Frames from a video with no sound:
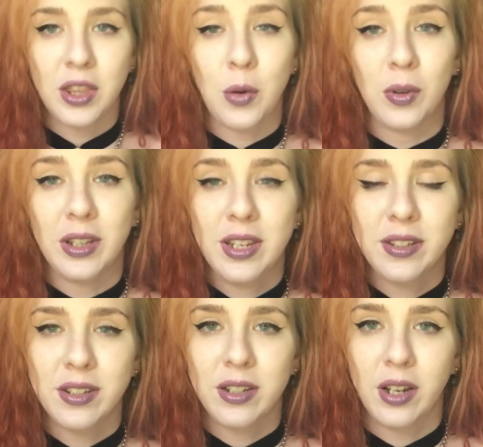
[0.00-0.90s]
They
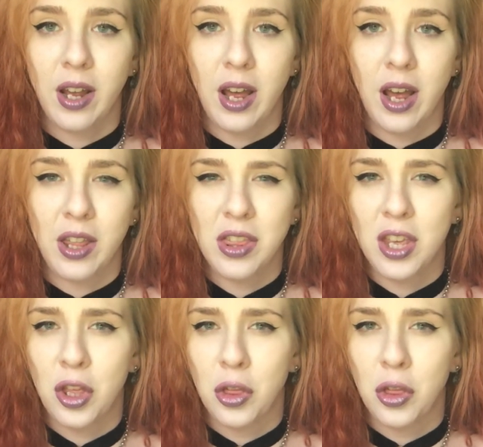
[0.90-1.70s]
released, I think,